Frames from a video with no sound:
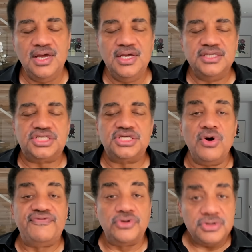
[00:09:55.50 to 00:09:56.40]
So
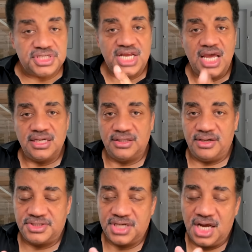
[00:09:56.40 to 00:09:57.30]
if you're standing there,
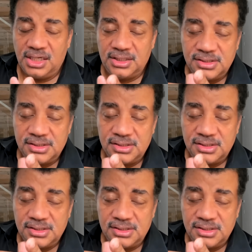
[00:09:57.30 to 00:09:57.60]
Chuck,